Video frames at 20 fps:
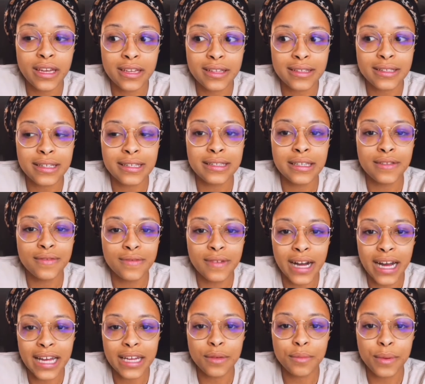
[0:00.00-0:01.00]
to
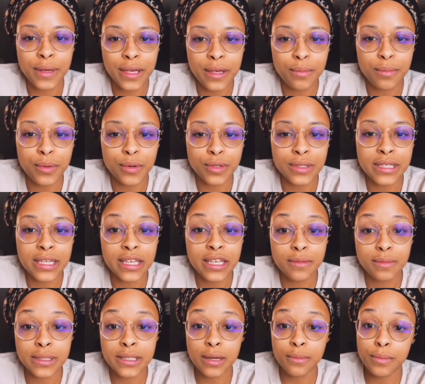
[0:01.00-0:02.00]
divide people, to keep
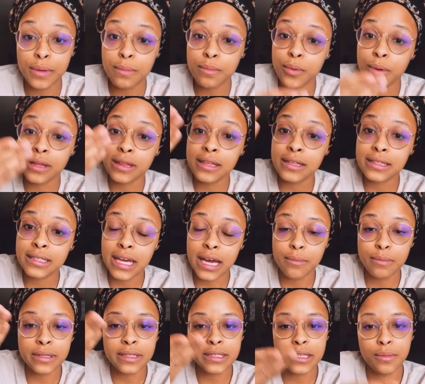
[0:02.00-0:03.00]
some people at the top
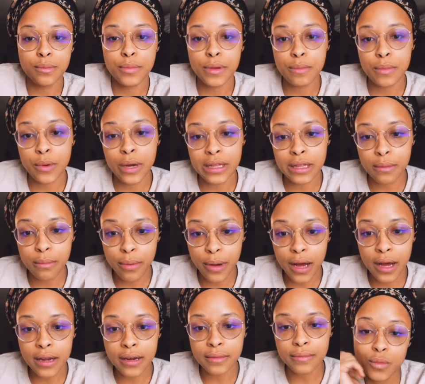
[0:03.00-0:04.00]
and some people at the
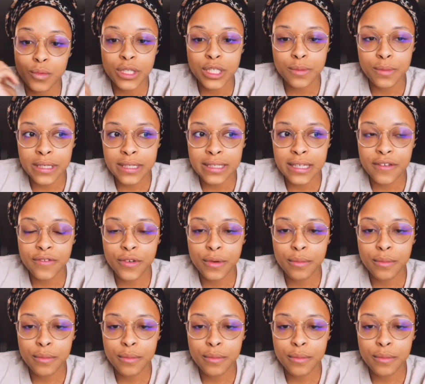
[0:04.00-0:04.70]
bottom, which means that for my